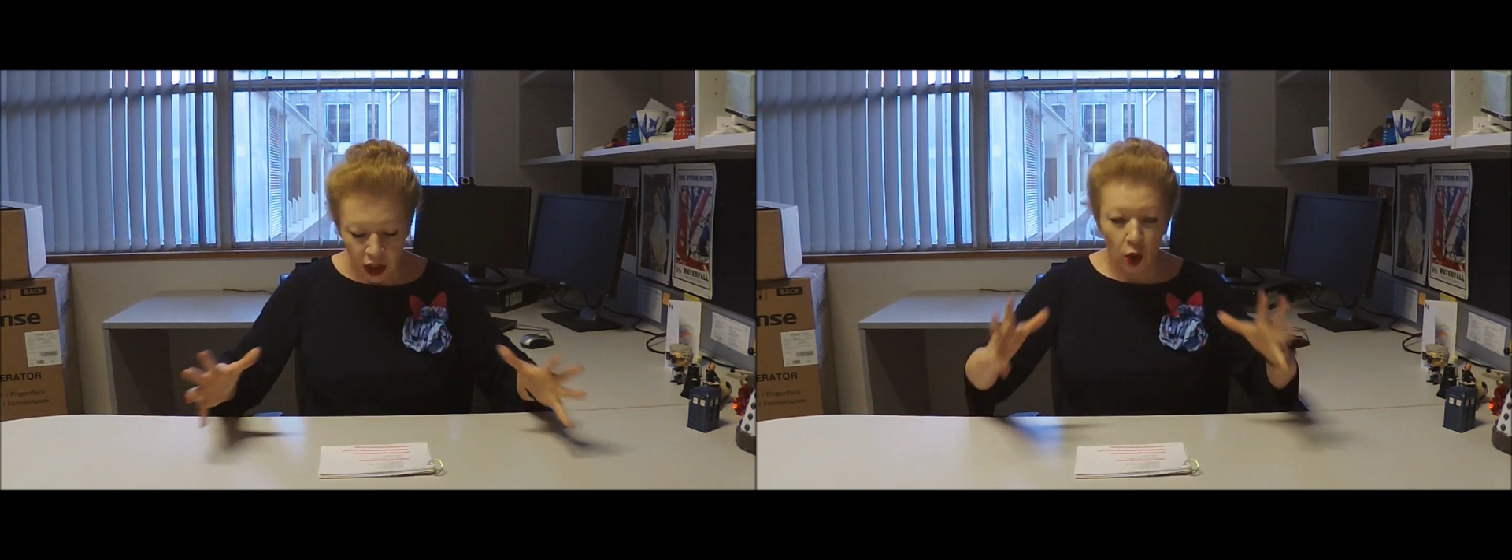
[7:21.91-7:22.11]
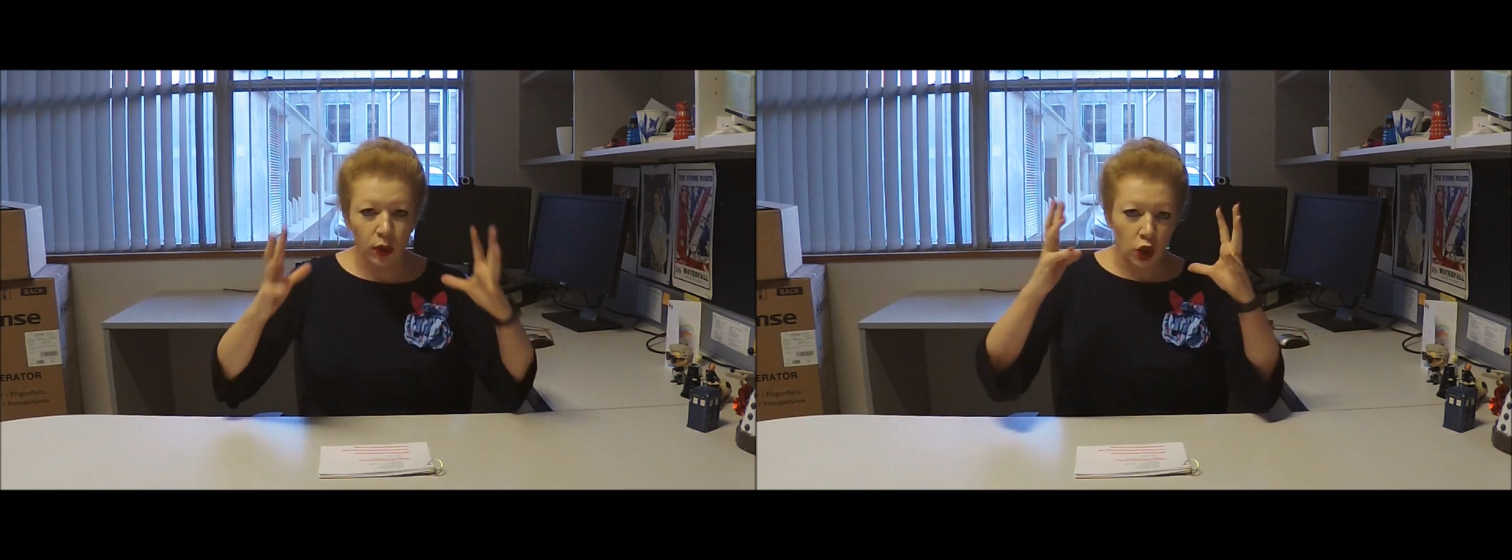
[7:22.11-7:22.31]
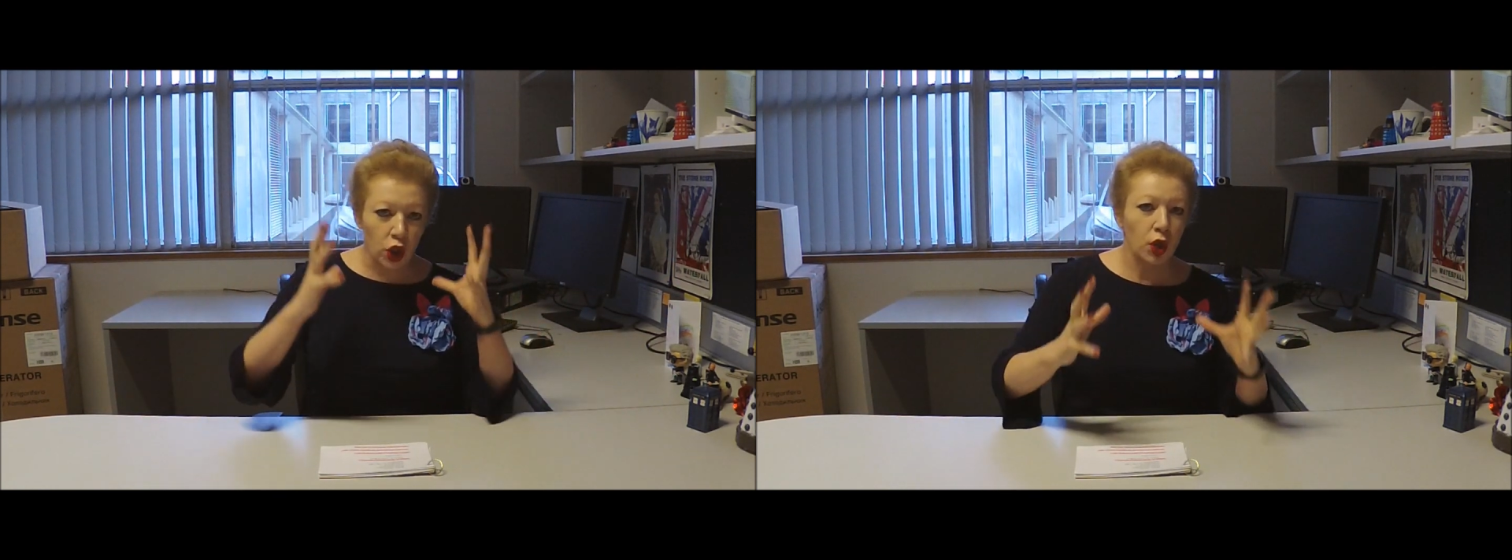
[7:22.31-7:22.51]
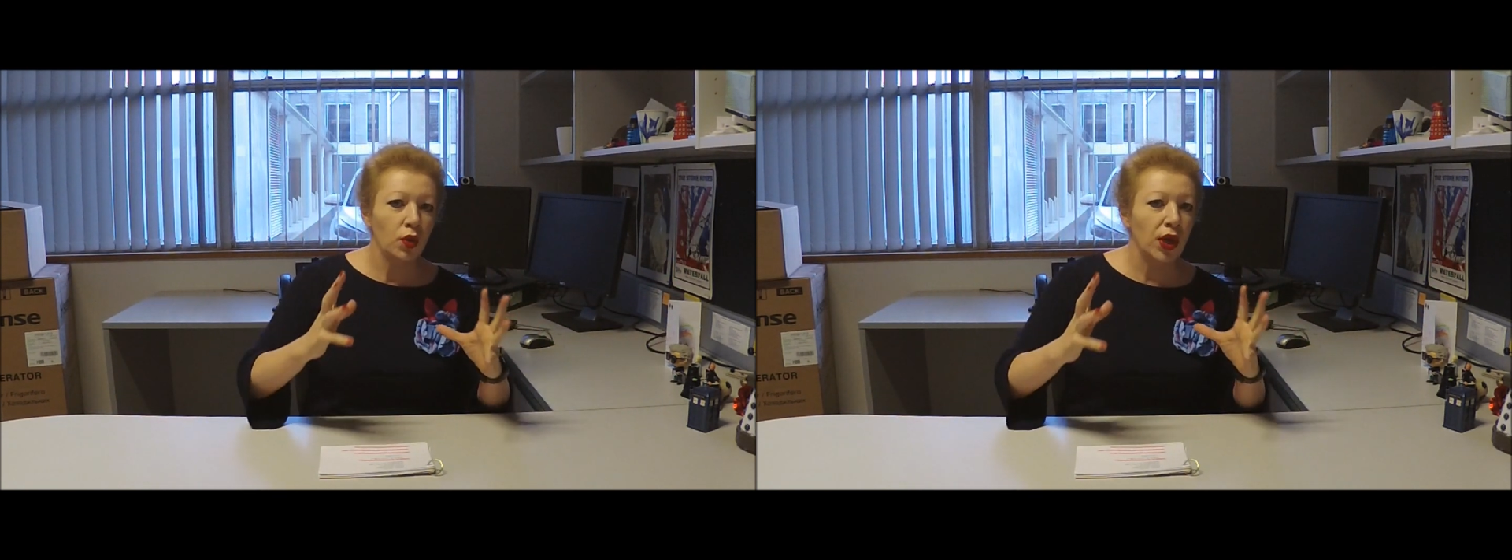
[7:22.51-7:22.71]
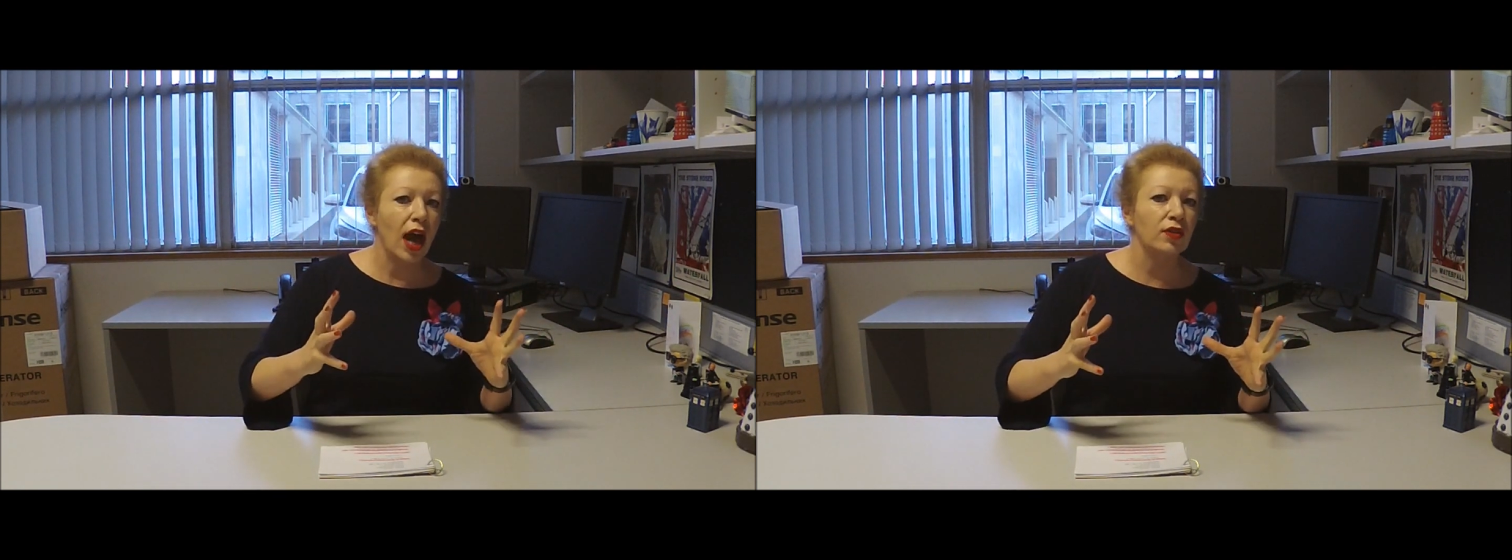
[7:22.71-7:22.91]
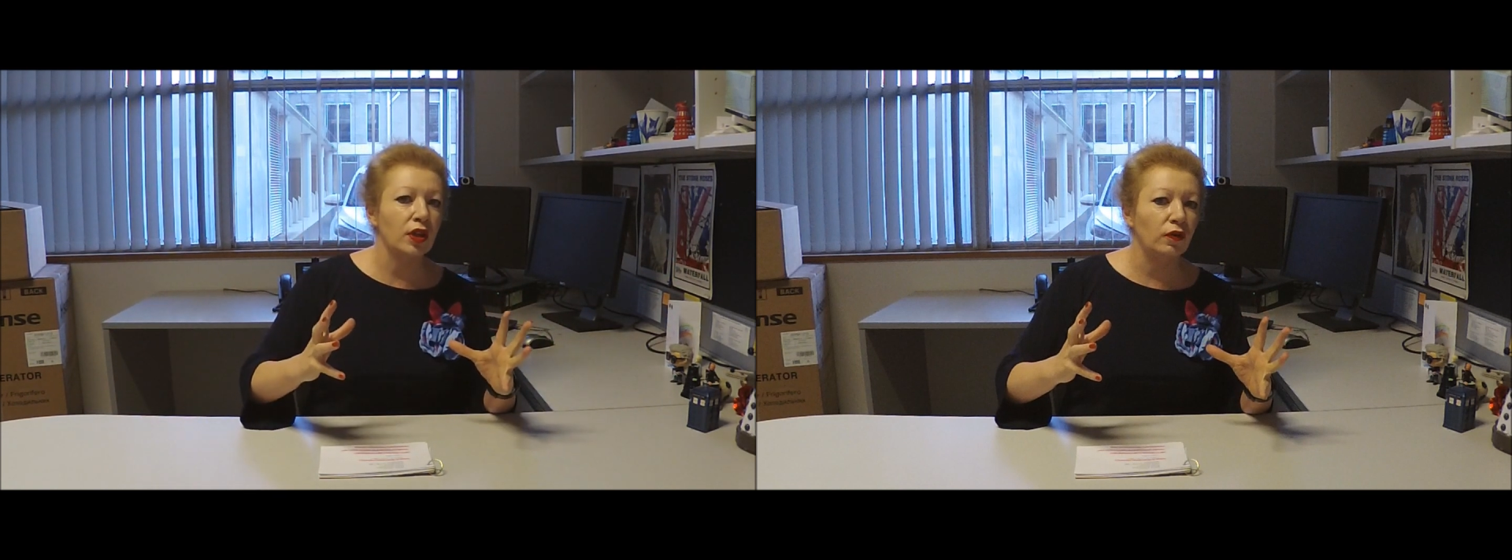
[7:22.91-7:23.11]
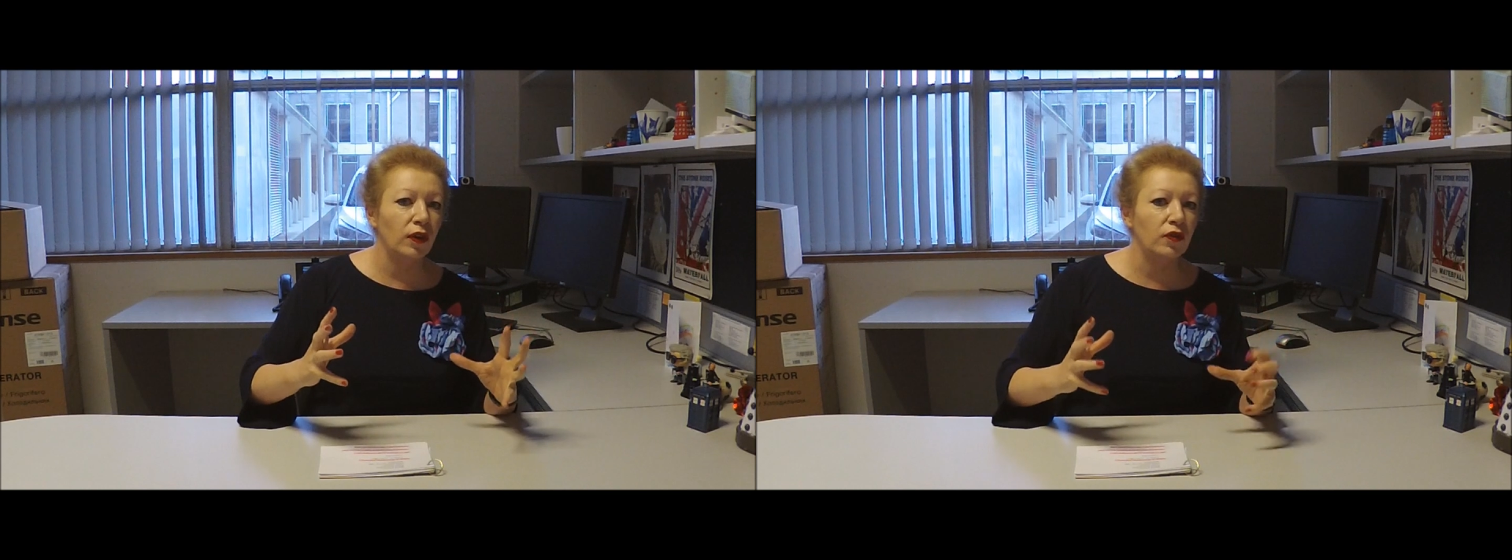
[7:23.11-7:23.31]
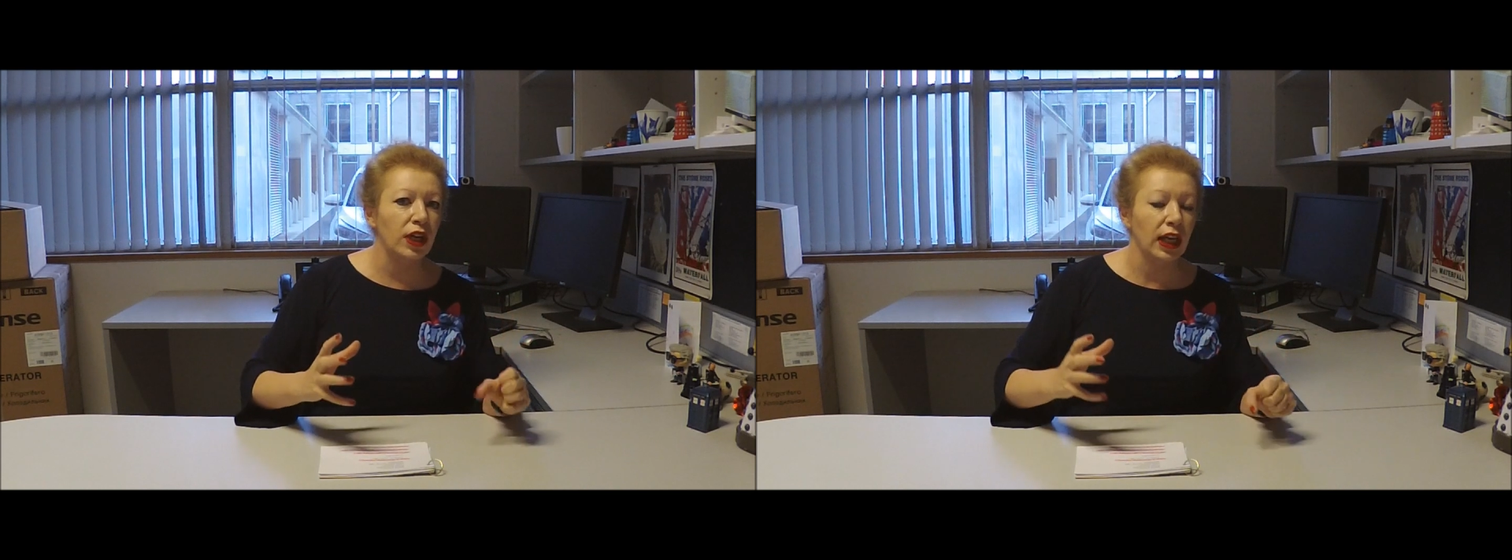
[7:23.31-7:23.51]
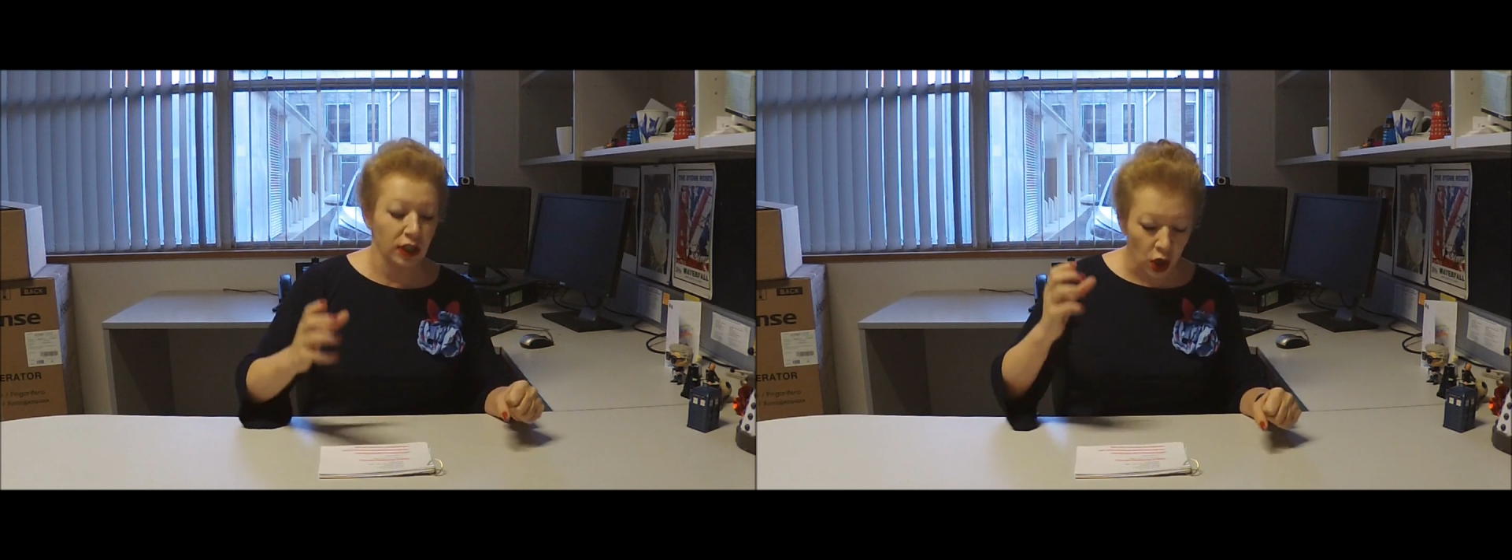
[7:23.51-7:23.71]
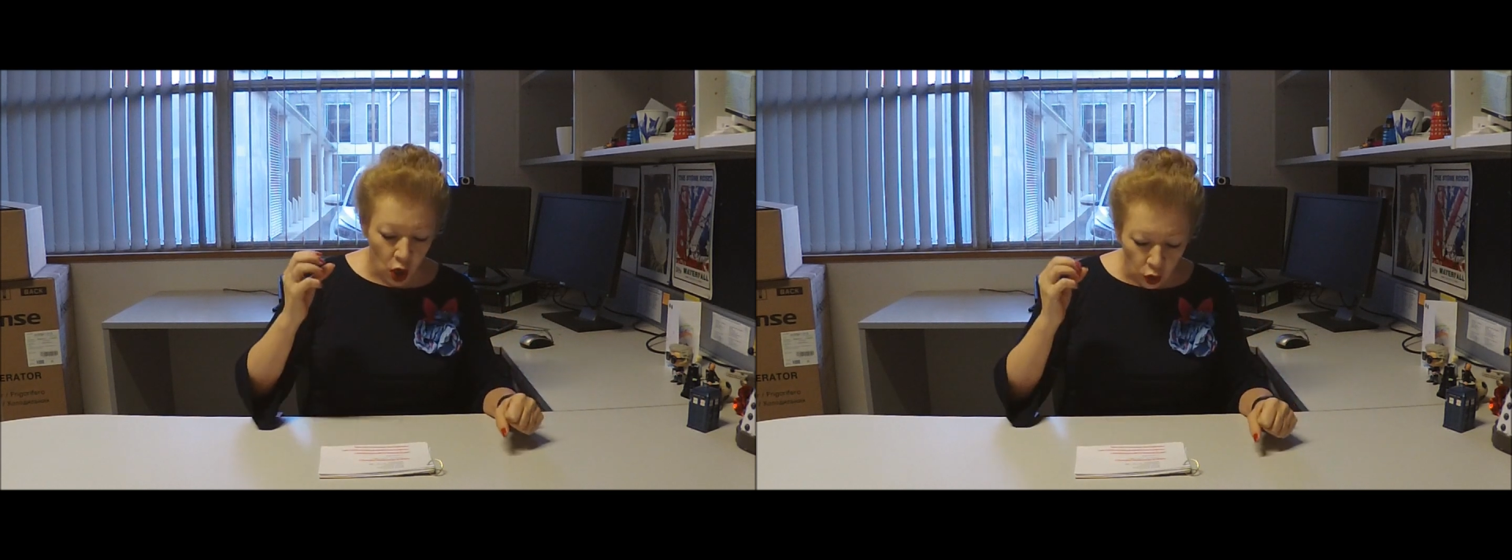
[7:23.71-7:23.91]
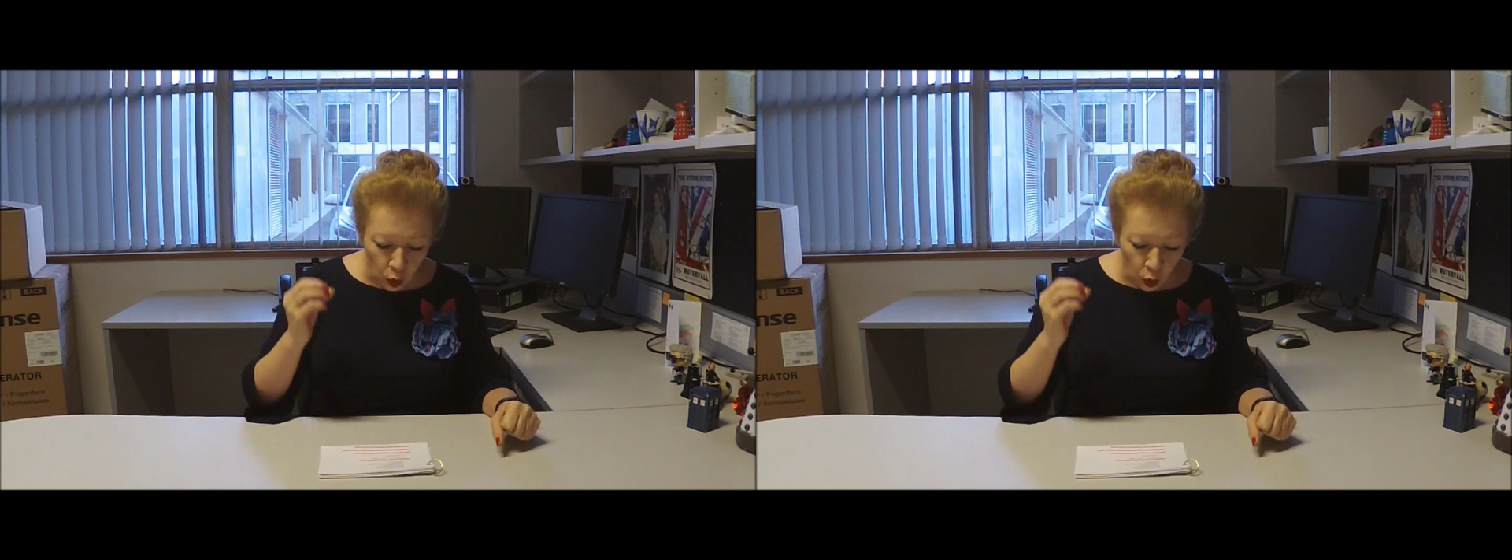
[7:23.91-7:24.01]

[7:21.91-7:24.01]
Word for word: So in 2015,